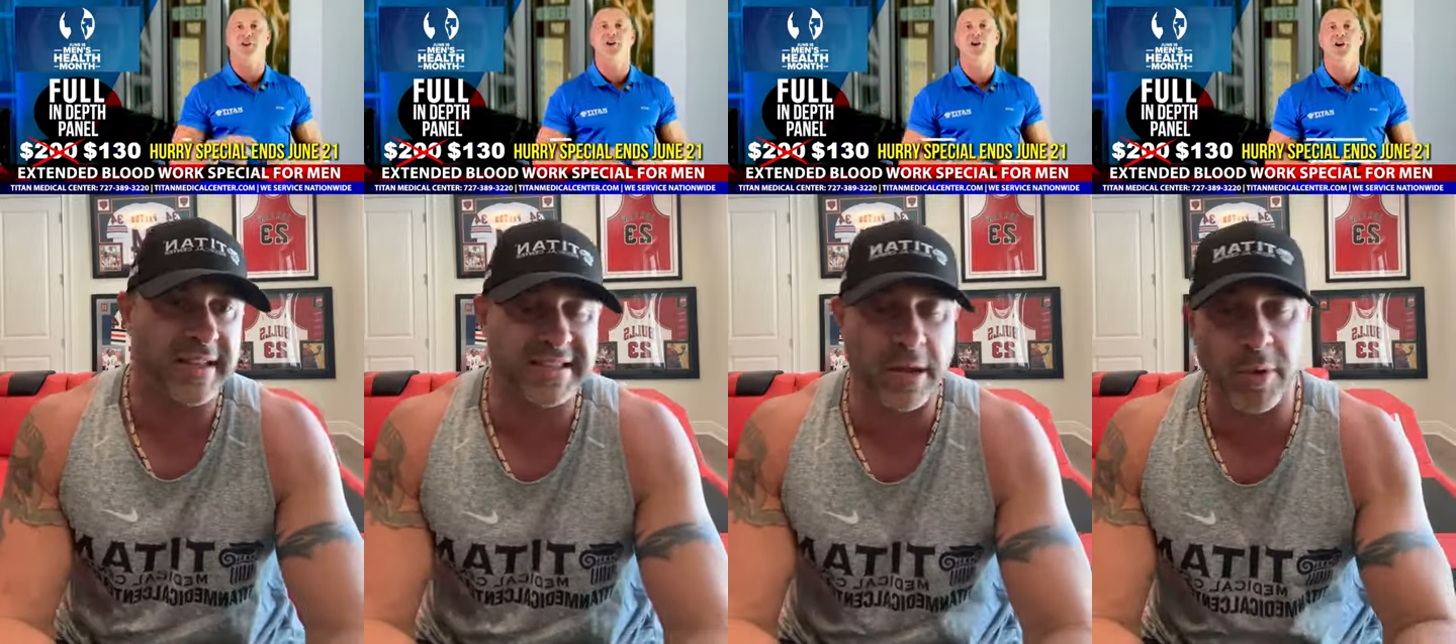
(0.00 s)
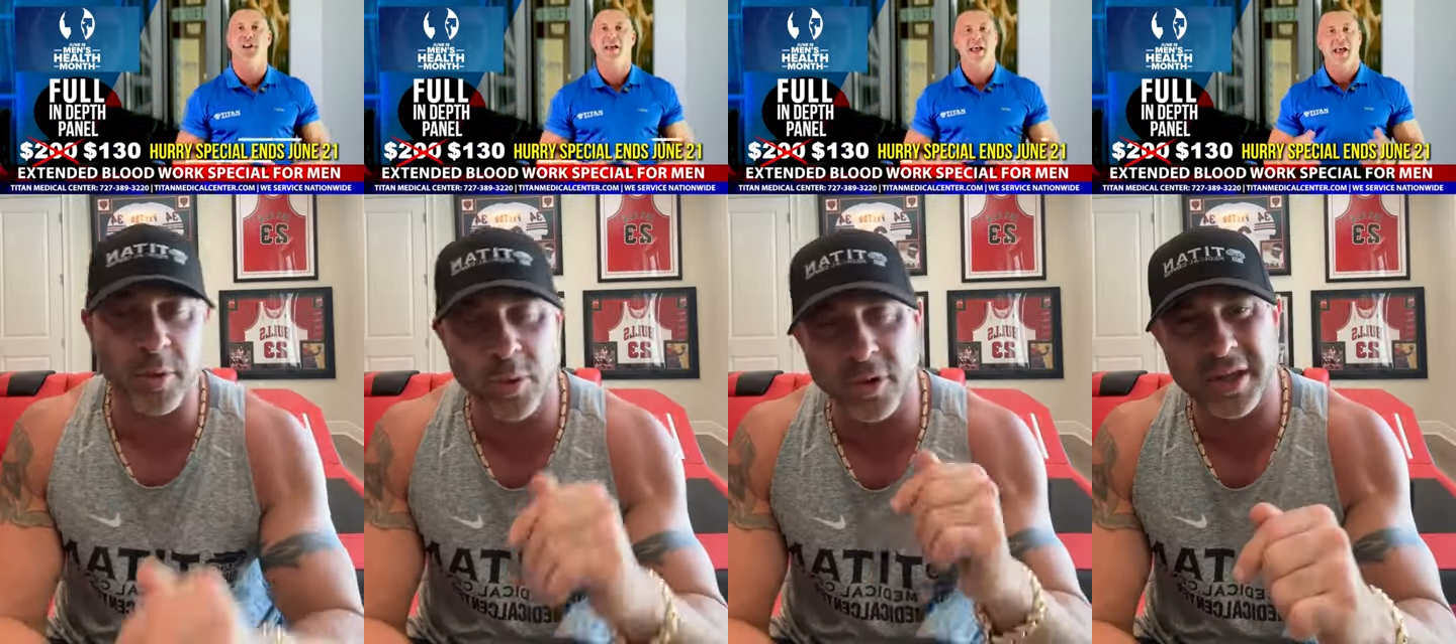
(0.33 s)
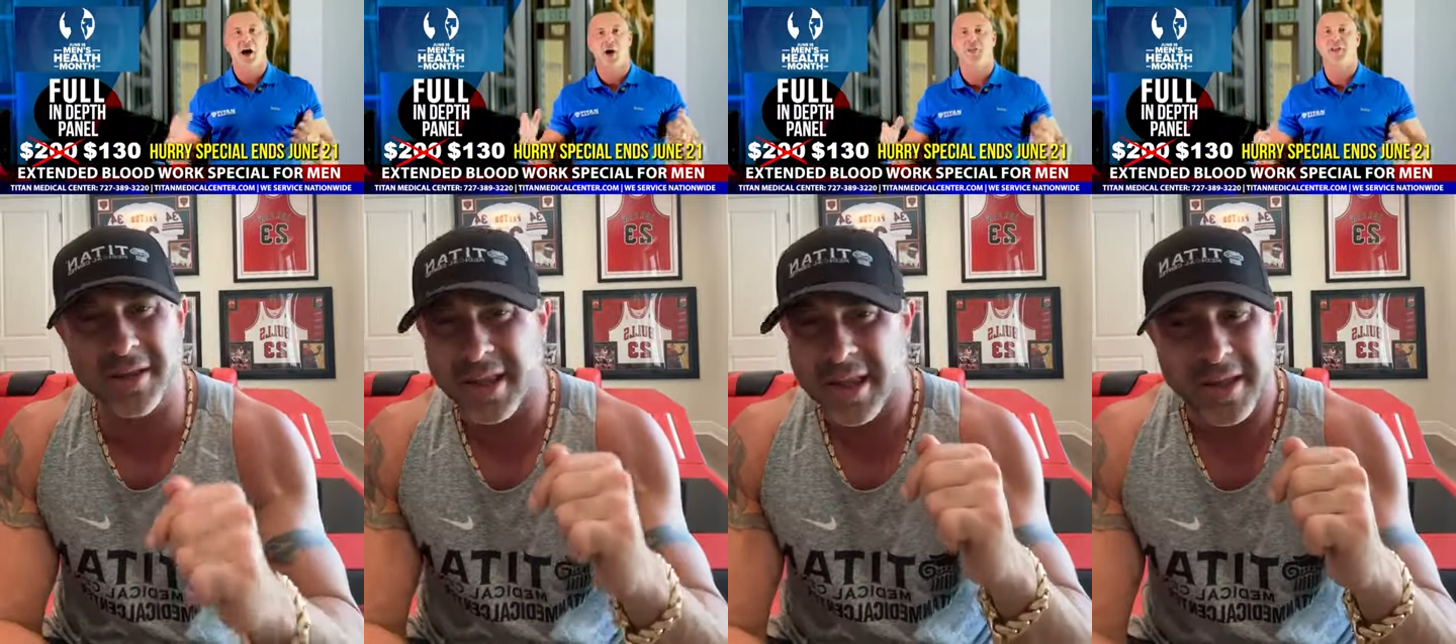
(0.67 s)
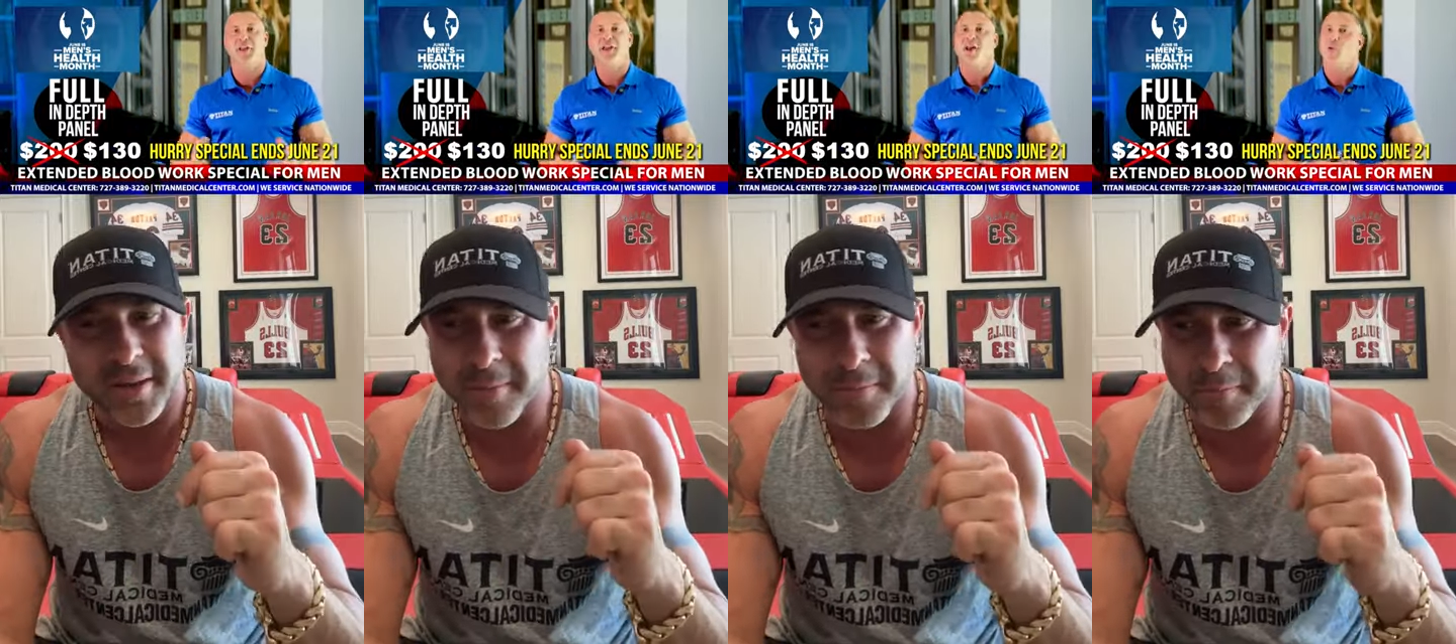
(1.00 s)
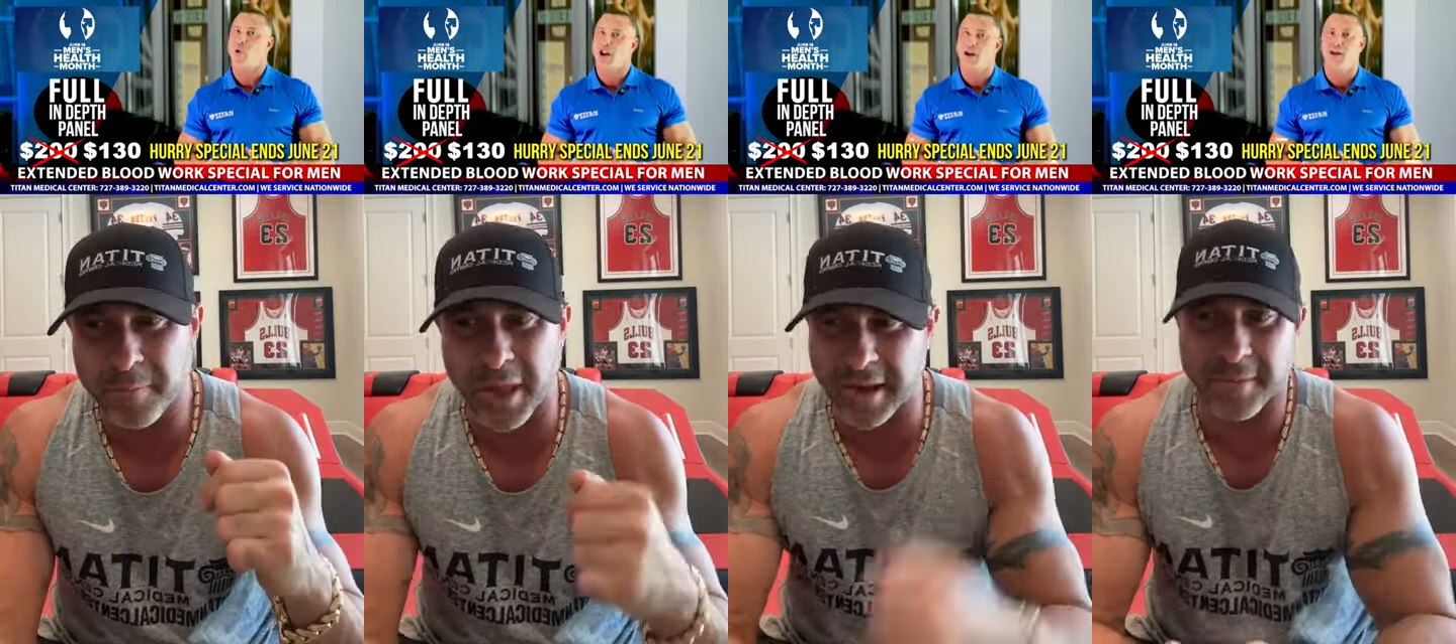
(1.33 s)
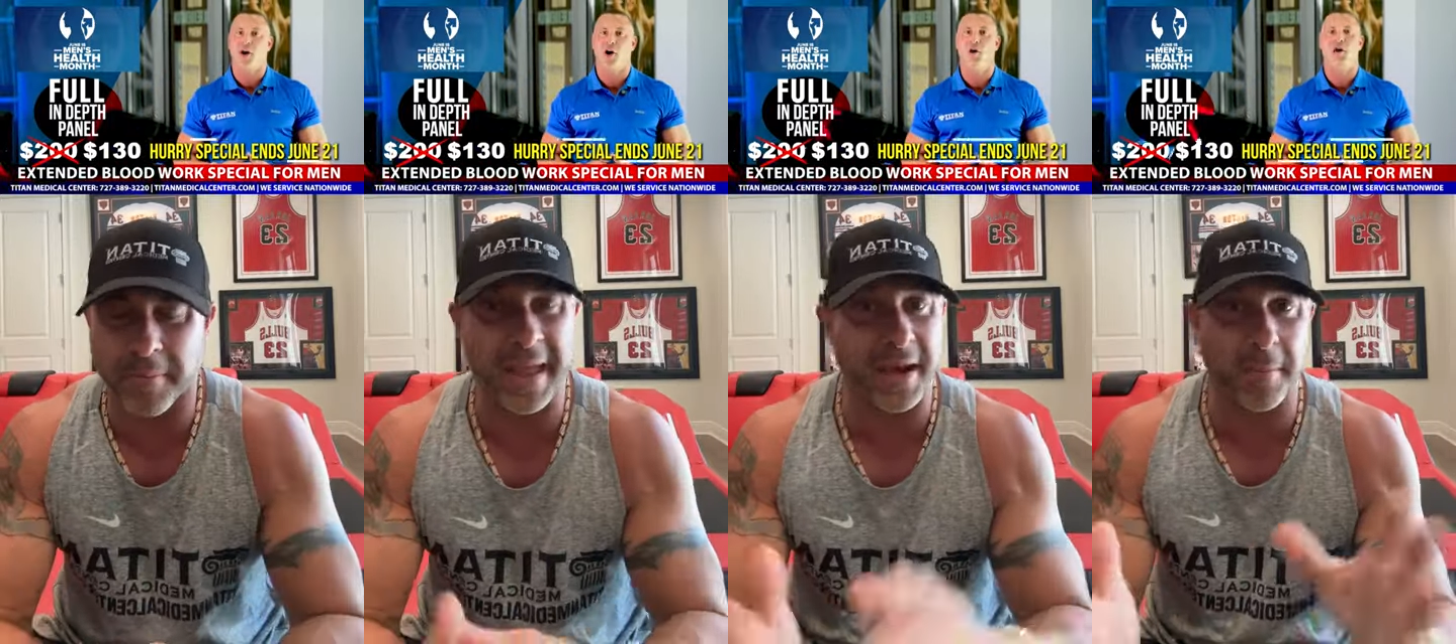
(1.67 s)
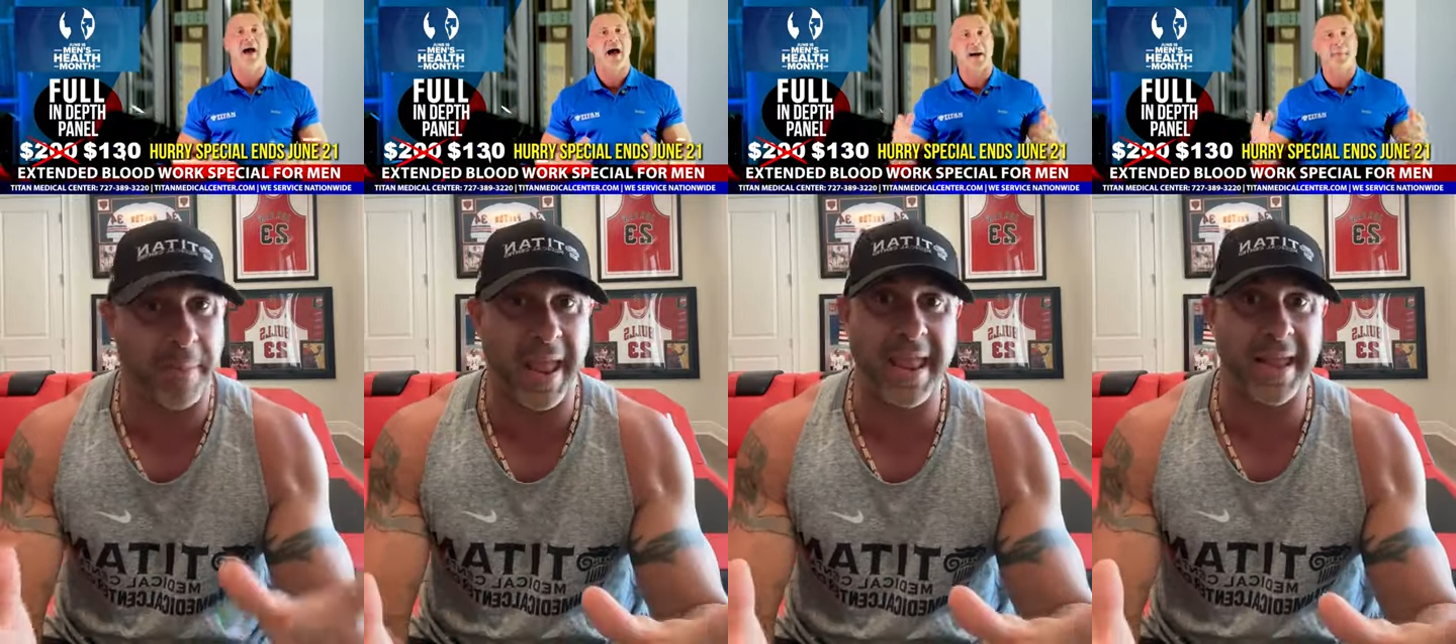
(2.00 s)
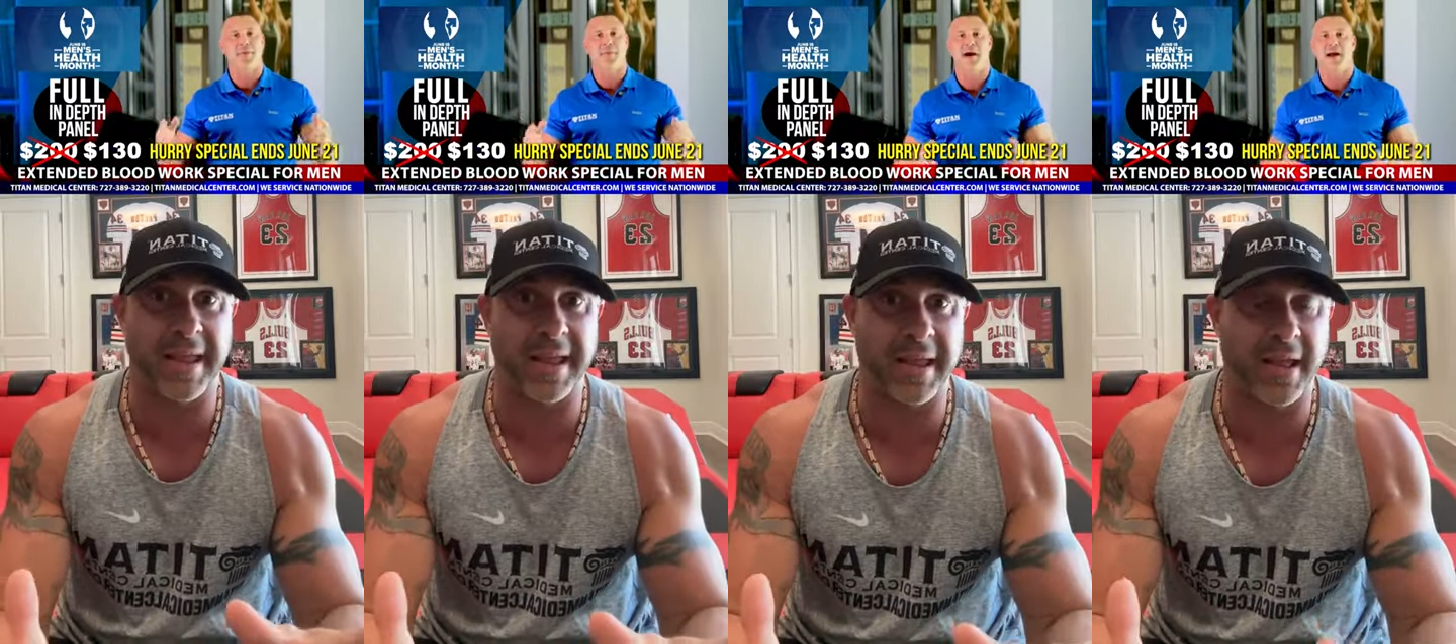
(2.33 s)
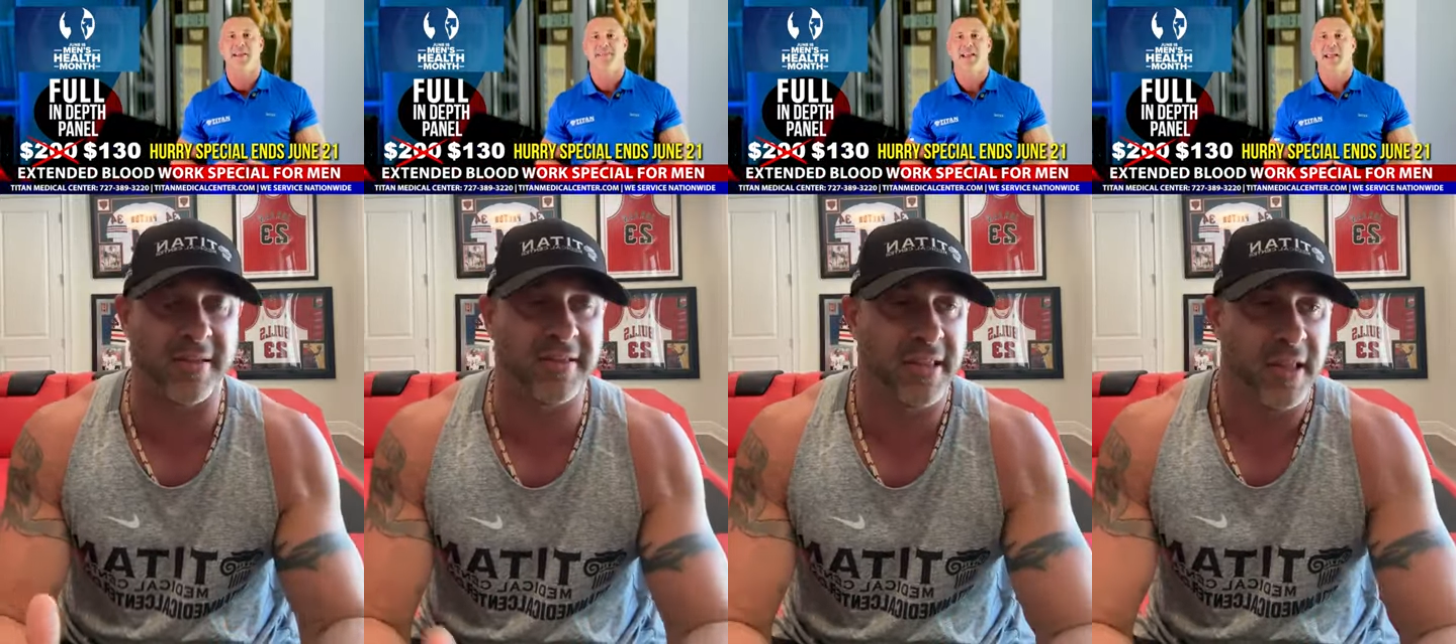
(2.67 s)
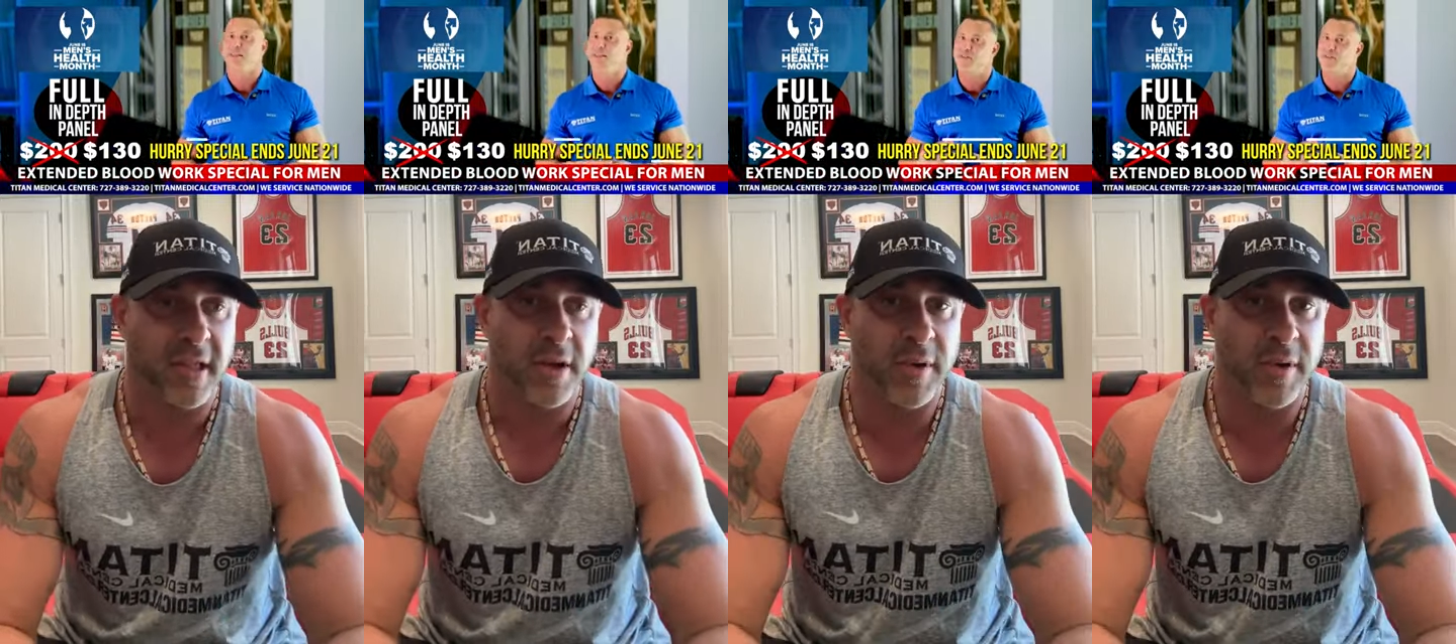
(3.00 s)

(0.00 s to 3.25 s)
and that's how we really, like, made a bang, I guess.